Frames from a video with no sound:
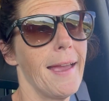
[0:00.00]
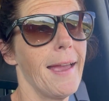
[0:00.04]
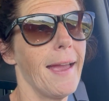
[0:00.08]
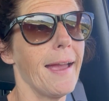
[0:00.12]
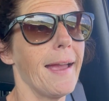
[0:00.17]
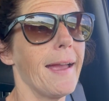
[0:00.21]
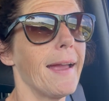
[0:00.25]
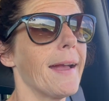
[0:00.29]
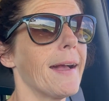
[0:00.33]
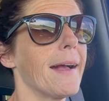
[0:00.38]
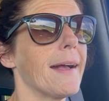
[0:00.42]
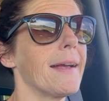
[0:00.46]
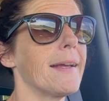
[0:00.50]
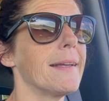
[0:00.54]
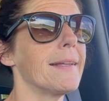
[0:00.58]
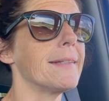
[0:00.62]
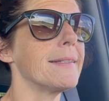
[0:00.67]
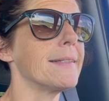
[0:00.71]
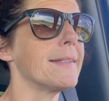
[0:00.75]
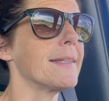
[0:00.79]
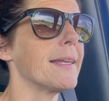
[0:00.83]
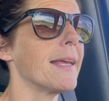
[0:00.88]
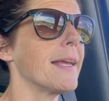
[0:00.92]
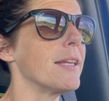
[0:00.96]

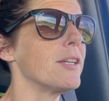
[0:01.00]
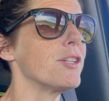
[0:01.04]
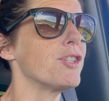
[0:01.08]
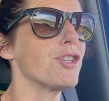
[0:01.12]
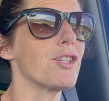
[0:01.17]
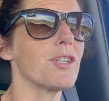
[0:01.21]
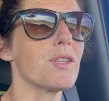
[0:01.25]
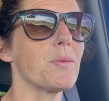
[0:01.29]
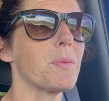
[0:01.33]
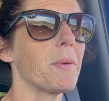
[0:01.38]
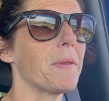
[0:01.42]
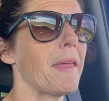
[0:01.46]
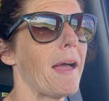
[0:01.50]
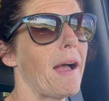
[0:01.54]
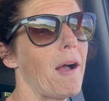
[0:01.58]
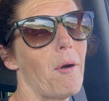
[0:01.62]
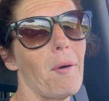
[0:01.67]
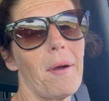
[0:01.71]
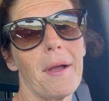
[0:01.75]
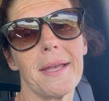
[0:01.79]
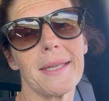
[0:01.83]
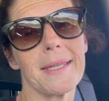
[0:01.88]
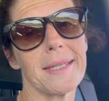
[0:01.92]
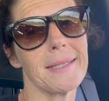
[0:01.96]
and just
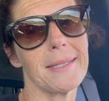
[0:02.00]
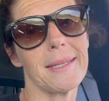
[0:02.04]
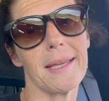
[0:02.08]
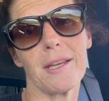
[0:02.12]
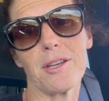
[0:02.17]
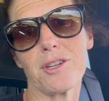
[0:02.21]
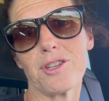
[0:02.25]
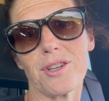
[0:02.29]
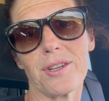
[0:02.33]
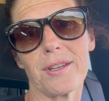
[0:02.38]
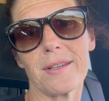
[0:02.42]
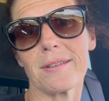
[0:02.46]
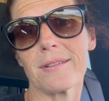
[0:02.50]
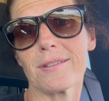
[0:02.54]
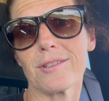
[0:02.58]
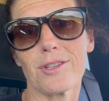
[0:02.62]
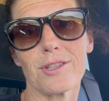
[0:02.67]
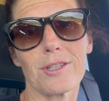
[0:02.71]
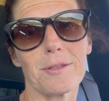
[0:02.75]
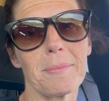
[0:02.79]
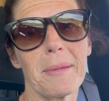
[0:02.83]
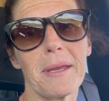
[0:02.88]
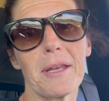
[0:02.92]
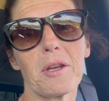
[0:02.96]
without hesitation,
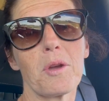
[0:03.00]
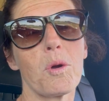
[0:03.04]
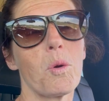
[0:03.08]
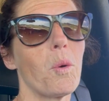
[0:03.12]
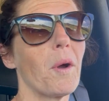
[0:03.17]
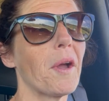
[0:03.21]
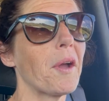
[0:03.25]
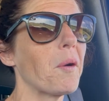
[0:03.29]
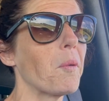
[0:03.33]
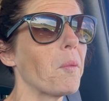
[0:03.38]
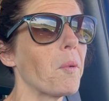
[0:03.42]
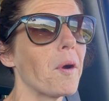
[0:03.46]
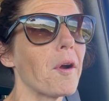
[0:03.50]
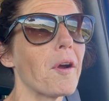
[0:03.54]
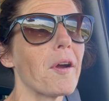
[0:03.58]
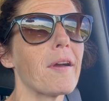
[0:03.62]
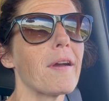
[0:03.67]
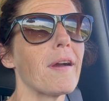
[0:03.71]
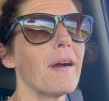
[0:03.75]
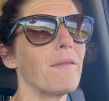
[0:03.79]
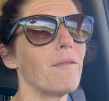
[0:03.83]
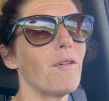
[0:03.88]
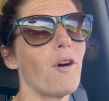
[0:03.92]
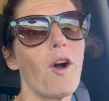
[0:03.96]
just made quick work
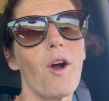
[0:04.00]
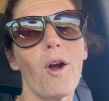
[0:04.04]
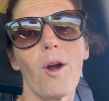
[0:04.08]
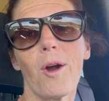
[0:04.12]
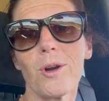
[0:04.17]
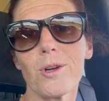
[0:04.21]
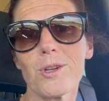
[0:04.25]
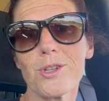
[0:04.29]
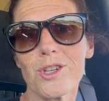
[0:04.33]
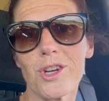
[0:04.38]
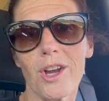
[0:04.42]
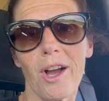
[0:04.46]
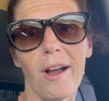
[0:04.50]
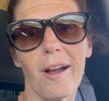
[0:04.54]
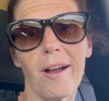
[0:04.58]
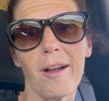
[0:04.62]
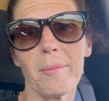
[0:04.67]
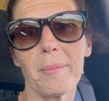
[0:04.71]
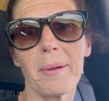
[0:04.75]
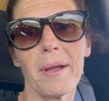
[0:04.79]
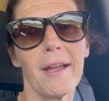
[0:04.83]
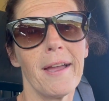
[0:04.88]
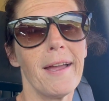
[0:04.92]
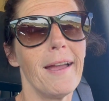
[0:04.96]
of a hard
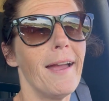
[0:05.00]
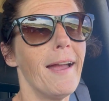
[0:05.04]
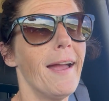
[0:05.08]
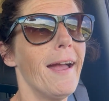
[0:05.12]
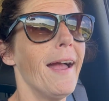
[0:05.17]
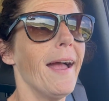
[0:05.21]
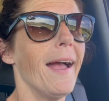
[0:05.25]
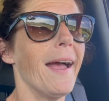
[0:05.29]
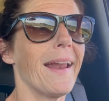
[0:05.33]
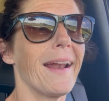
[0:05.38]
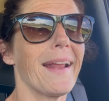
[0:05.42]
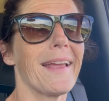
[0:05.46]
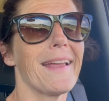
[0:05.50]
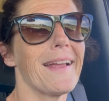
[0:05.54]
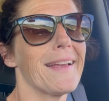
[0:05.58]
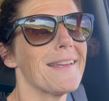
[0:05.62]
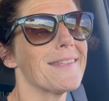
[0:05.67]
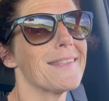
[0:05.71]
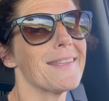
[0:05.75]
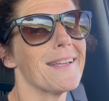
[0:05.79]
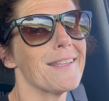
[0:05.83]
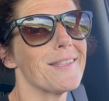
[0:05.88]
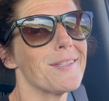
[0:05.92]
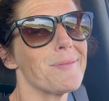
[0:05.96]
job. And I guess
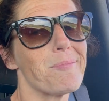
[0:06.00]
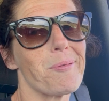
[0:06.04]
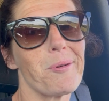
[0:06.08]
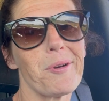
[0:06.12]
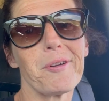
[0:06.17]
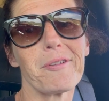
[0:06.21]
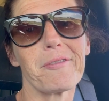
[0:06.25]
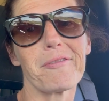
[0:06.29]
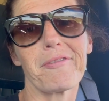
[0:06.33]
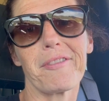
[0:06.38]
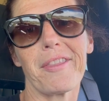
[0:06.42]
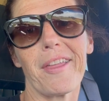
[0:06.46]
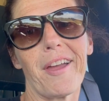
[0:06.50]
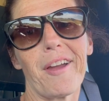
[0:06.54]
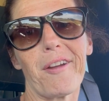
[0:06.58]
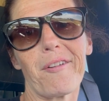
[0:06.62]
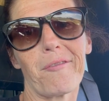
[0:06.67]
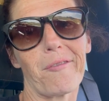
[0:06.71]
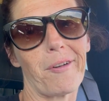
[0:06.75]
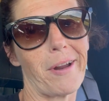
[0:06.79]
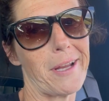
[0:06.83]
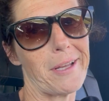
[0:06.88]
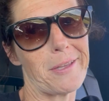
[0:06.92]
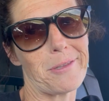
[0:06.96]
that's proof that
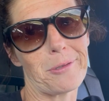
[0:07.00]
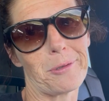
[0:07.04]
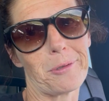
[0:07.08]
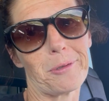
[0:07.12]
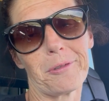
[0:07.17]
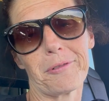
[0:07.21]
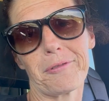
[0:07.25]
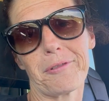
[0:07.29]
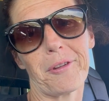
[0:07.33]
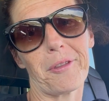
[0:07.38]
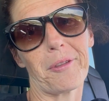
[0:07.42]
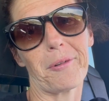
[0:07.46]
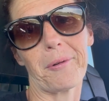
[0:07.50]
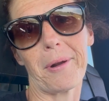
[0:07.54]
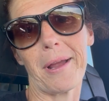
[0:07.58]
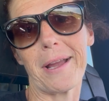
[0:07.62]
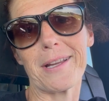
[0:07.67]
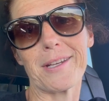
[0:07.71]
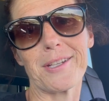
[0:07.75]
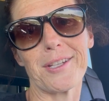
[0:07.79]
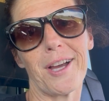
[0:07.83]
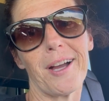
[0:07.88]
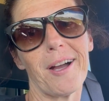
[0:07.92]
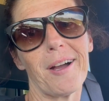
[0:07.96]
right tool for the
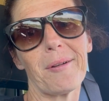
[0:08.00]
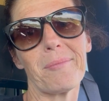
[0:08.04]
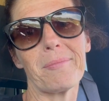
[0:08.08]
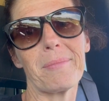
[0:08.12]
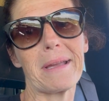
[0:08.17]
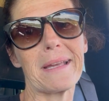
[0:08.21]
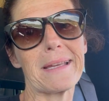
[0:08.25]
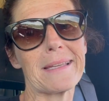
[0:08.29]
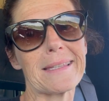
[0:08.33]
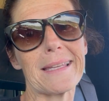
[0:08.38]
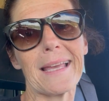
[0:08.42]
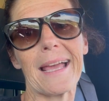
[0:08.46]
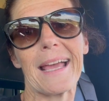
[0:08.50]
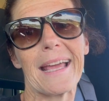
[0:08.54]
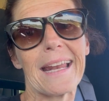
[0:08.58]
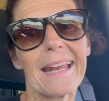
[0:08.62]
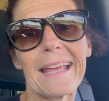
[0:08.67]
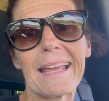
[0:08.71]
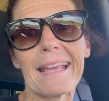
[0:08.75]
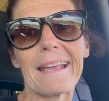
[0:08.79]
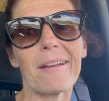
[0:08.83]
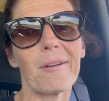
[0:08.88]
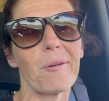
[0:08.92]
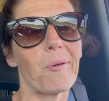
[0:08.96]
right job makes
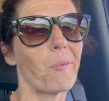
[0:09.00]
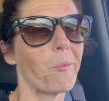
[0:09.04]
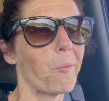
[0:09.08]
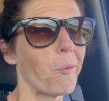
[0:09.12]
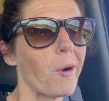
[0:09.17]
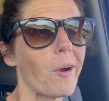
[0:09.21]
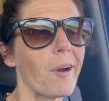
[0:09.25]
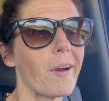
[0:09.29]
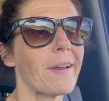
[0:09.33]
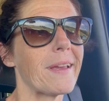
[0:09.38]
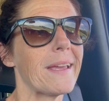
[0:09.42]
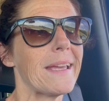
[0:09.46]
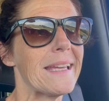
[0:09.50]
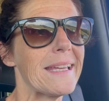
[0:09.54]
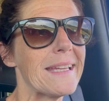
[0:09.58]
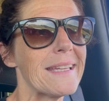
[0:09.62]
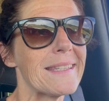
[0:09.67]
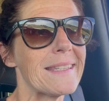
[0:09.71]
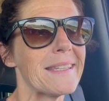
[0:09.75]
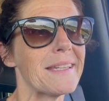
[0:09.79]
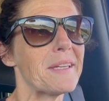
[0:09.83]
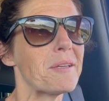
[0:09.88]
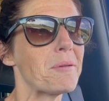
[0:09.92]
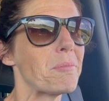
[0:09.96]
any work
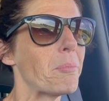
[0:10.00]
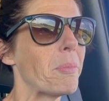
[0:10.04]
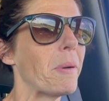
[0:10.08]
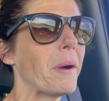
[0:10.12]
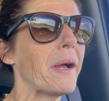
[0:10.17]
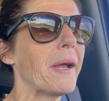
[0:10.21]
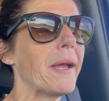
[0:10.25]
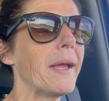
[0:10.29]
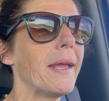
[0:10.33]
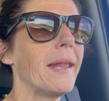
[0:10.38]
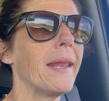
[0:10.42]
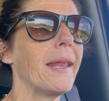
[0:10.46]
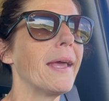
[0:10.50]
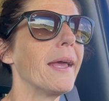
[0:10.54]
easy. But